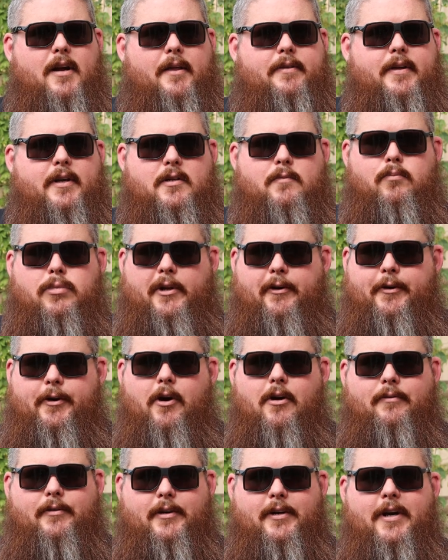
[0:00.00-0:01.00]
Nothing's blown
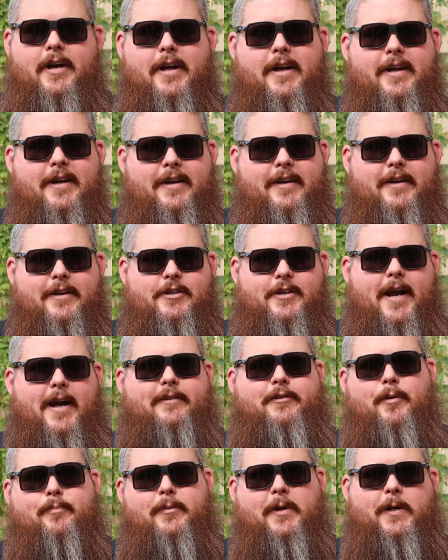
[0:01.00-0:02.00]
over,
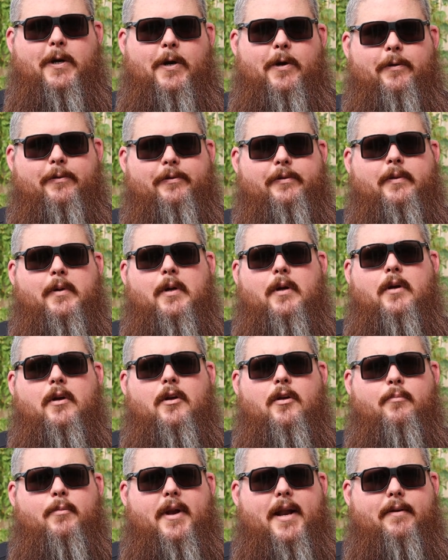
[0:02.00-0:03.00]
jacked up the cones.
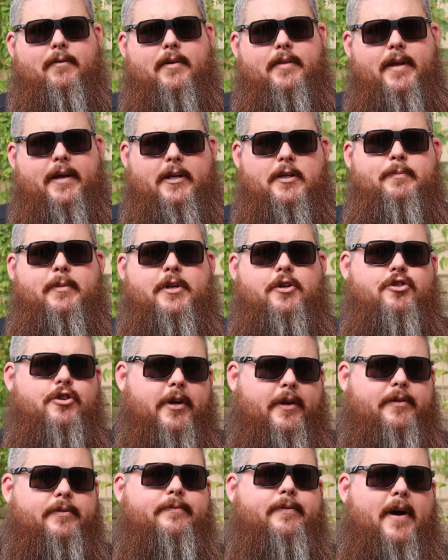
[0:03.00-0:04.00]
but everything has been
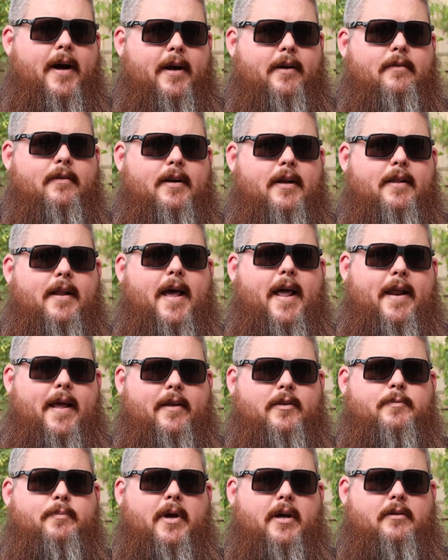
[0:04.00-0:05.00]
just fine in that
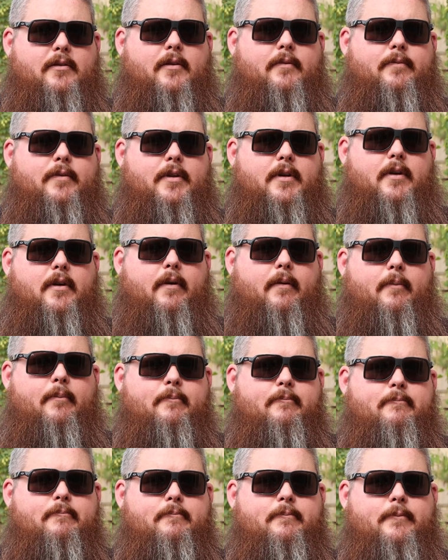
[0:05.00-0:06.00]
aspect of the
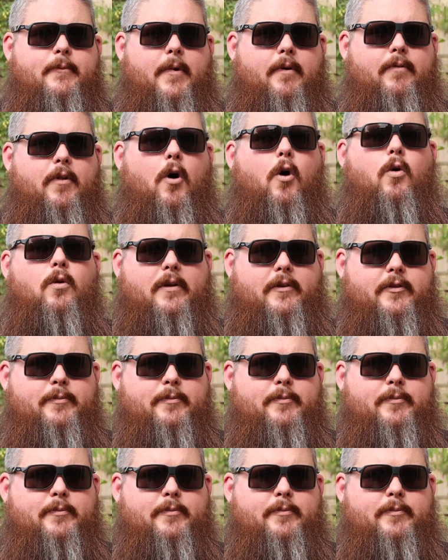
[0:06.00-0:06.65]
whole